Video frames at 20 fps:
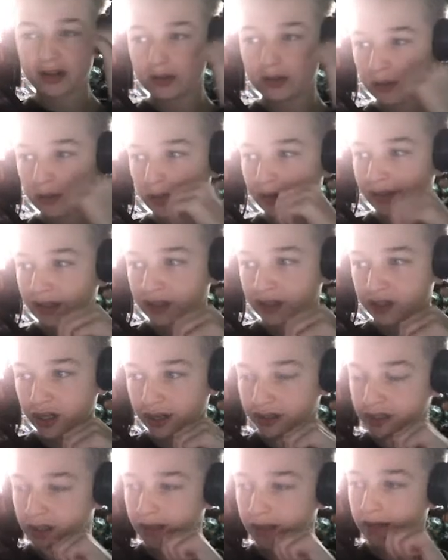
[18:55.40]
It's called
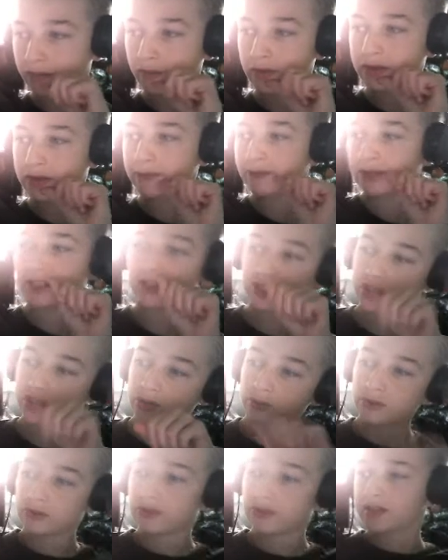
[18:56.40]
it's by like a
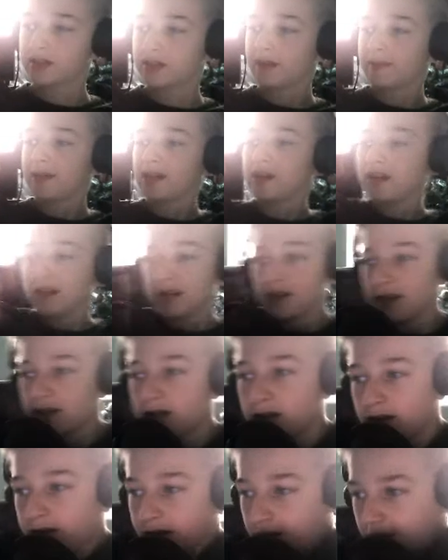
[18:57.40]
channel where they're trying
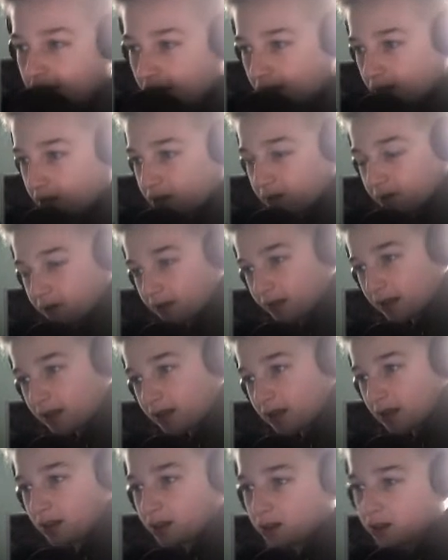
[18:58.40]
to like reinvent
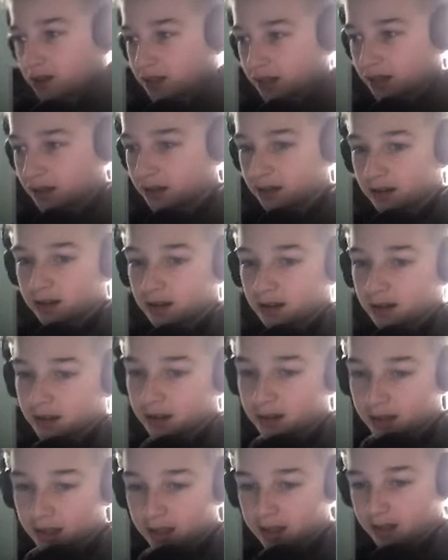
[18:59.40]
schools or something.
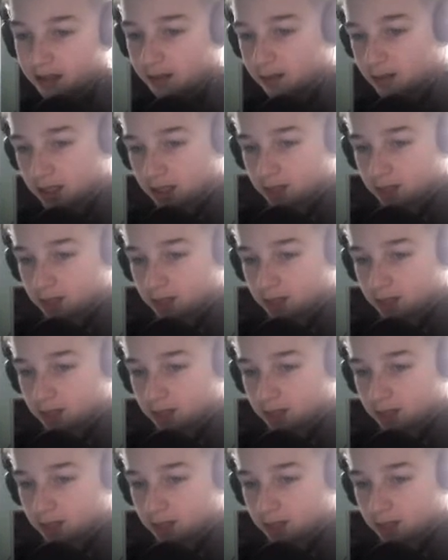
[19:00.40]
Like,